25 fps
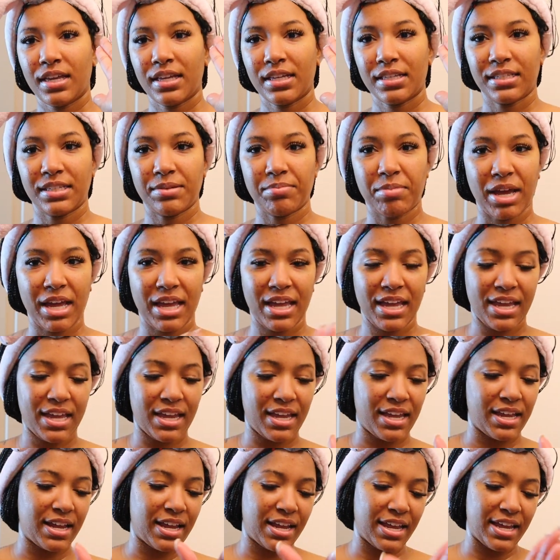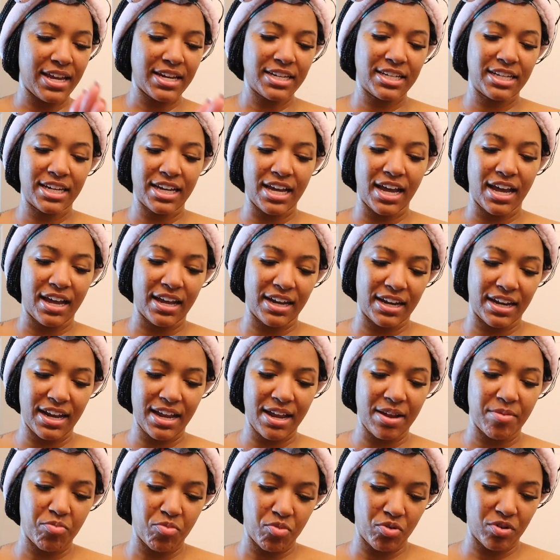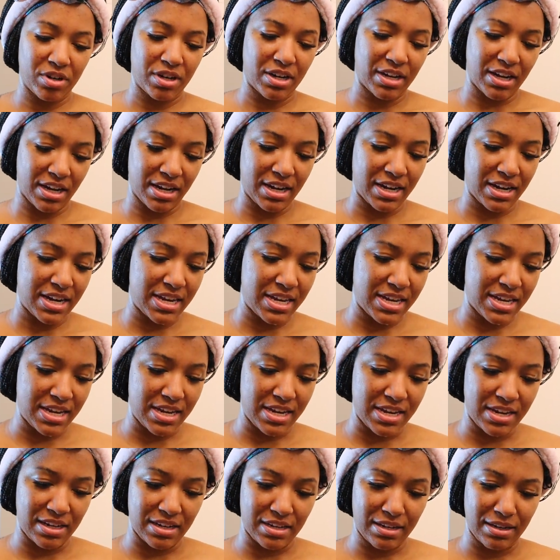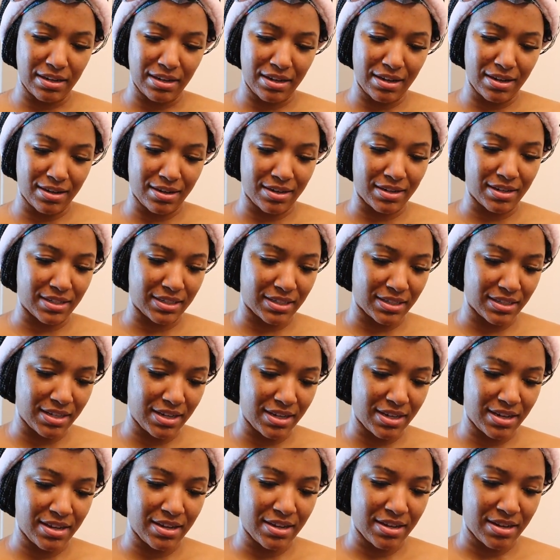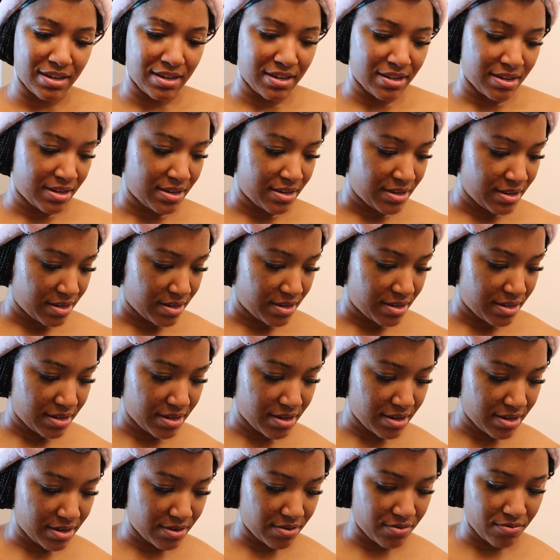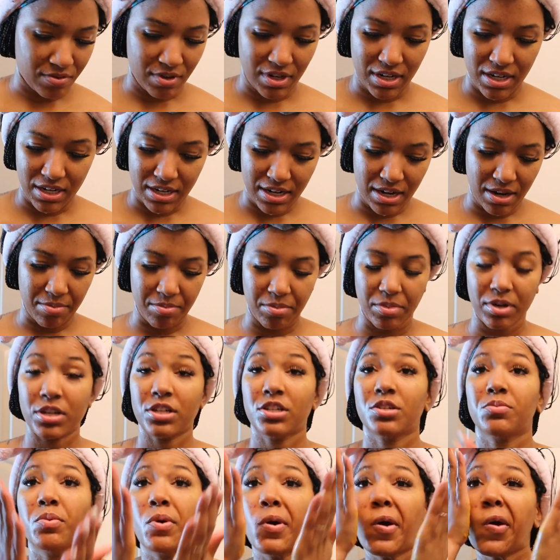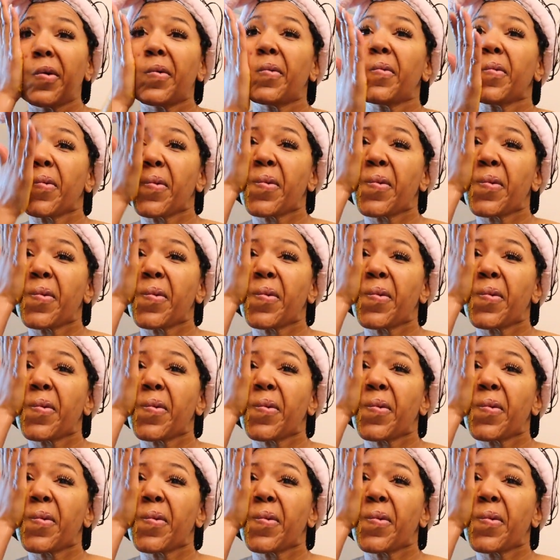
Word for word: it's in my hand. I actually got a lot more than I need, honestly. I don't need that much, but